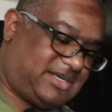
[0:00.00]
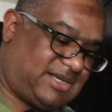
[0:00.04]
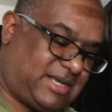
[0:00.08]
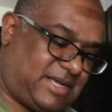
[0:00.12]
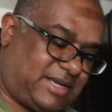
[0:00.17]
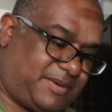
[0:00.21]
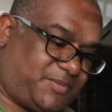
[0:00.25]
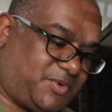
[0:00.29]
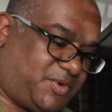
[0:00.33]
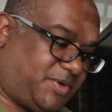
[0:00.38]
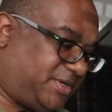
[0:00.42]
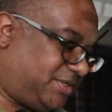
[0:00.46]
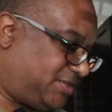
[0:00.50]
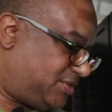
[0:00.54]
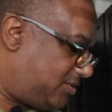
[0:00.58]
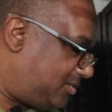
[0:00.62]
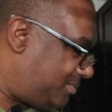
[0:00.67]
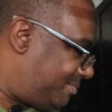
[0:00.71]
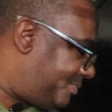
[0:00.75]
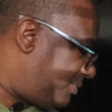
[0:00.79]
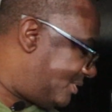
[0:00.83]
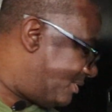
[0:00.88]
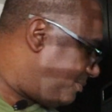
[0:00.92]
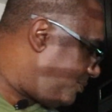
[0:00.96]
I'm going to
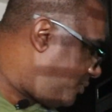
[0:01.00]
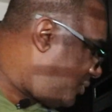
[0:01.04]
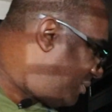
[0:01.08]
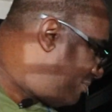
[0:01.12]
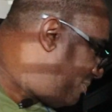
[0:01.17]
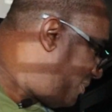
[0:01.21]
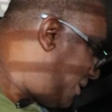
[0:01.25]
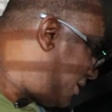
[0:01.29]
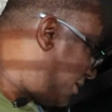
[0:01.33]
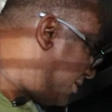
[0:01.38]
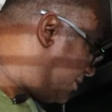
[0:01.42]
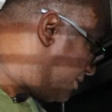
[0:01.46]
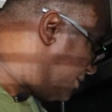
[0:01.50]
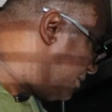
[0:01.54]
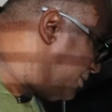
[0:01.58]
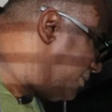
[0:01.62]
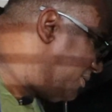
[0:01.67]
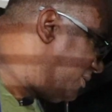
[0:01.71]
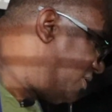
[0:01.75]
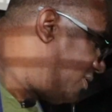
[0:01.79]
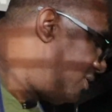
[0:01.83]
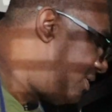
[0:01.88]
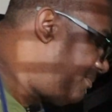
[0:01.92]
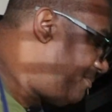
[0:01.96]
put more butter
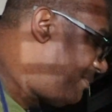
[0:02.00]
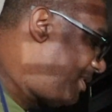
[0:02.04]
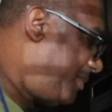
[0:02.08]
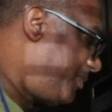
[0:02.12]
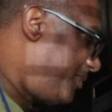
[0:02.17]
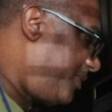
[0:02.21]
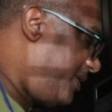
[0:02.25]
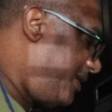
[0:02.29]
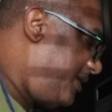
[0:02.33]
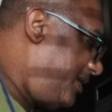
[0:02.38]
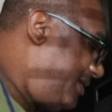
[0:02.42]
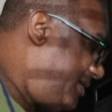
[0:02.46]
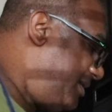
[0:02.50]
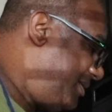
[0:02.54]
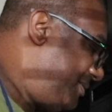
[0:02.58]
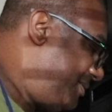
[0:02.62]
on my bread,